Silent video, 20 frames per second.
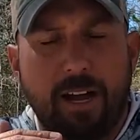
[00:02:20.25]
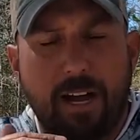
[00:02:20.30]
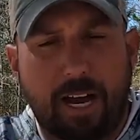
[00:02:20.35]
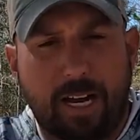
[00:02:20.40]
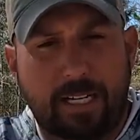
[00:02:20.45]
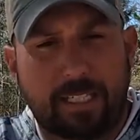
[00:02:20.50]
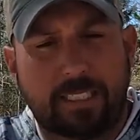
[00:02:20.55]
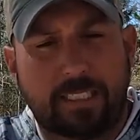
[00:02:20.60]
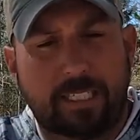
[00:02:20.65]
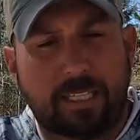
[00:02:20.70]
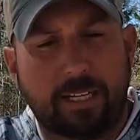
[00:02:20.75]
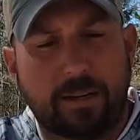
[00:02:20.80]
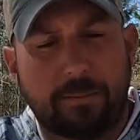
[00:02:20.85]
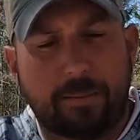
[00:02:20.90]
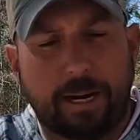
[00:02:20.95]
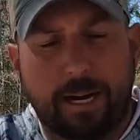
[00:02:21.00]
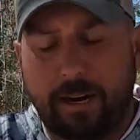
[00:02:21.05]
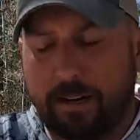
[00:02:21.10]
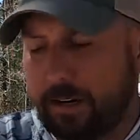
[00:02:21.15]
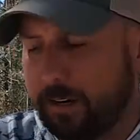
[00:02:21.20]
I can slim
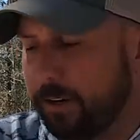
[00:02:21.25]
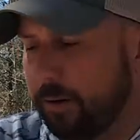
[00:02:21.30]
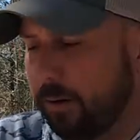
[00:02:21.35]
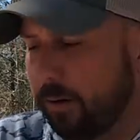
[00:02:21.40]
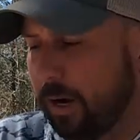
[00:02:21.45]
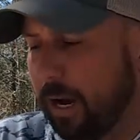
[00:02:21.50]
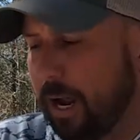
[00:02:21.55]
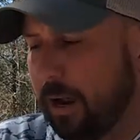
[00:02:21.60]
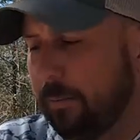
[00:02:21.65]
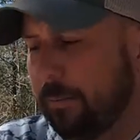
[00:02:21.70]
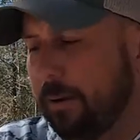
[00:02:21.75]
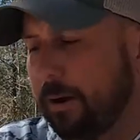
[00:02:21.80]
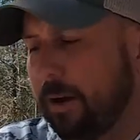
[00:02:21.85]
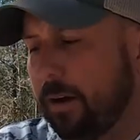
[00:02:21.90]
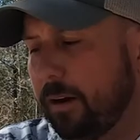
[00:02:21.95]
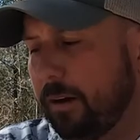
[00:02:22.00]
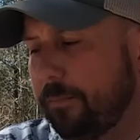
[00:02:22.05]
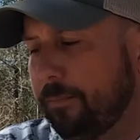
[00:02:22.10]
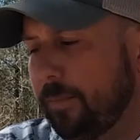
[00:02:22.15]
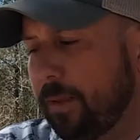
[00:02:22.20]
down and do a lot
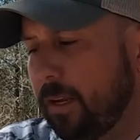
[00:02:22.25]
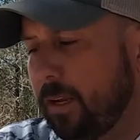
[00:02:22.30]
better.